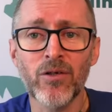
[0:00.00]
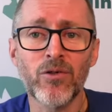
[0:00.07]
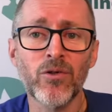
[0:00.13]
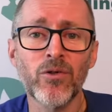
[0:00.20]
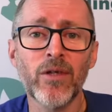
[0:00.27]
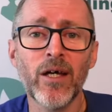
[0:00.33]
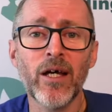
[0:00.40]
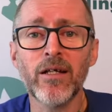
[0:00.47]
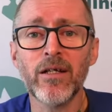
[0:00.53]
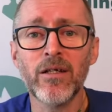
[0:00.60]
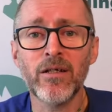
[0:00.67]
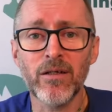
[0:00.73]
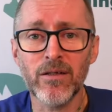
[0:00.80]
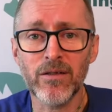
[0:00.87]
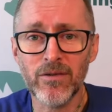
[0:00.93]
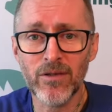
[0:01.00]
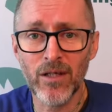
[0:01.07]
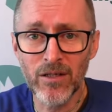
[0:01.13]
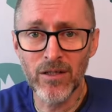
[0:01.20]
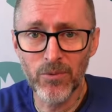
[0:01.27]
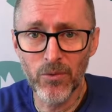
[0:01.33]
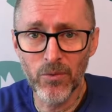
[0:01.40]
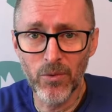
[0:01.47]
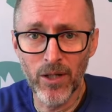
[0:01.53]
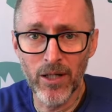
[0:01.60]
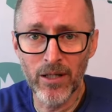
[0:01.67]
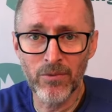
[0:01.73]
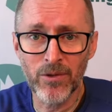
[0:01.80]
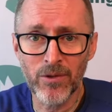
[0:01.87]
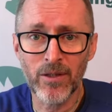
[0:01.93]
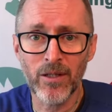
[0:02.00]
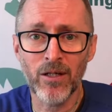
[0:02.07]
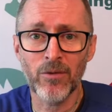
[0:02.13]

that in a sensible way with the help of